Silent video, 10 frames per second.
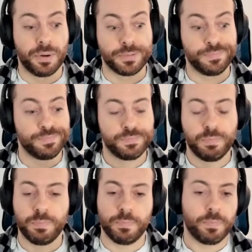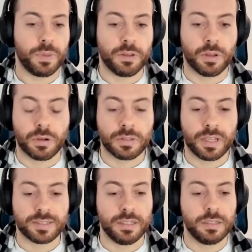for
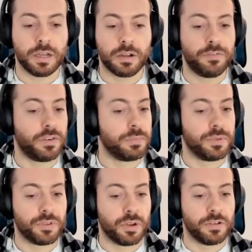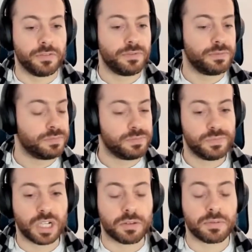testing the conformance of
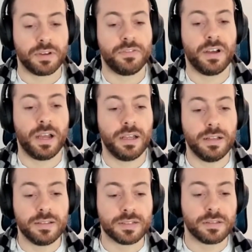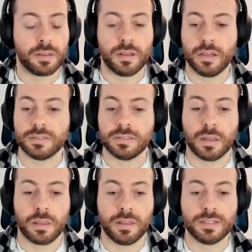JavaScript files
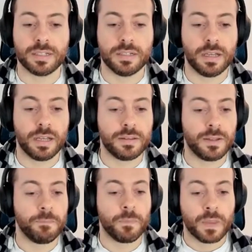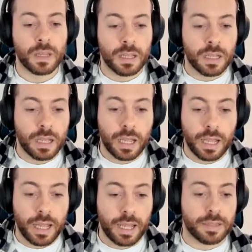and things like that,
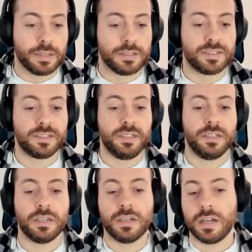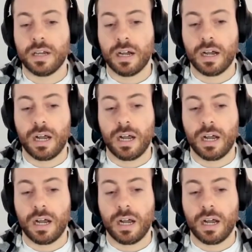and see